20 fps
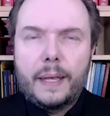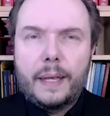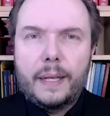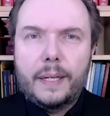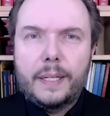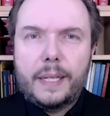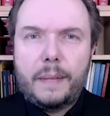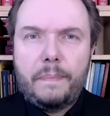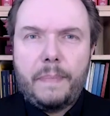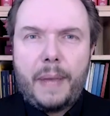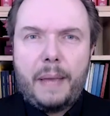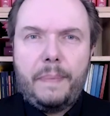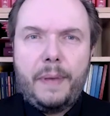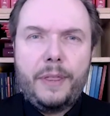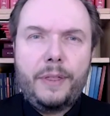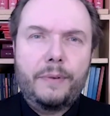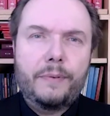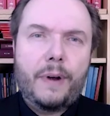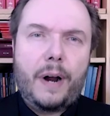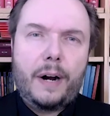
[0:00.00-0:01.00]
He said, maybe
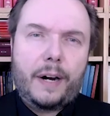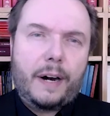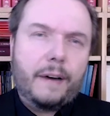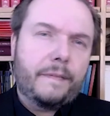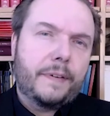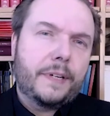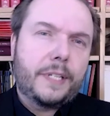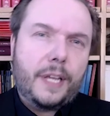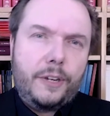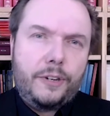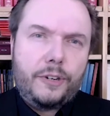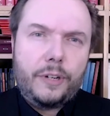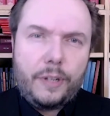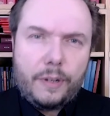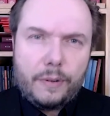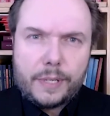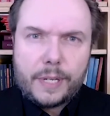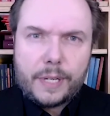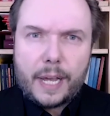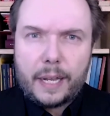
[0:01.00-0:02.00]
through our conversation,
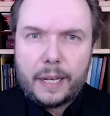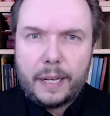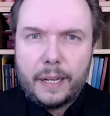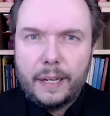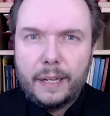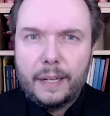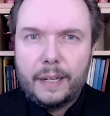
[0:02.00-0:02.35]
you said,